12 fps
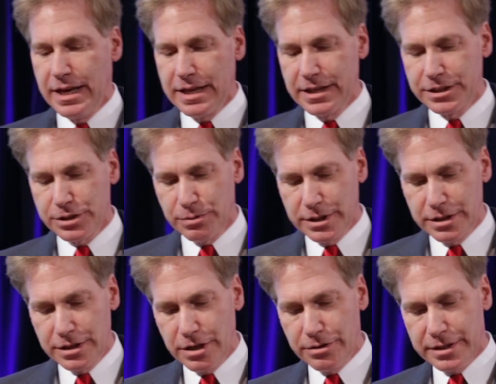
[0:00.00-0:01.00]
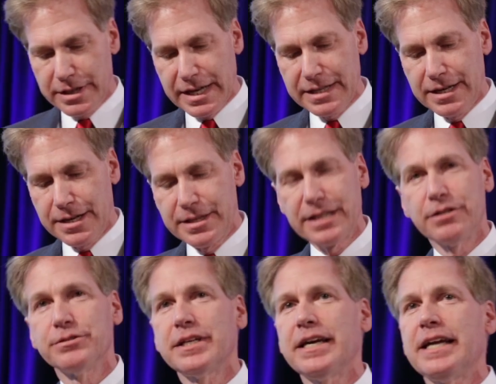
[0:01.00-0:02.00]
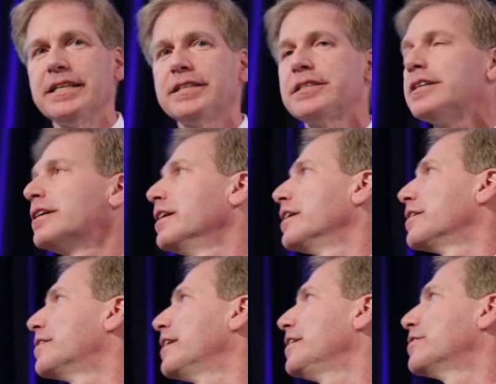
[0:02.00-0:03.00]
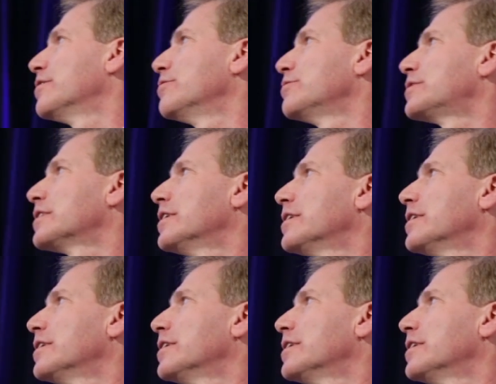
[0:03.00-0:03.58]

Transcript: And I just want to note that they don't edit, they don't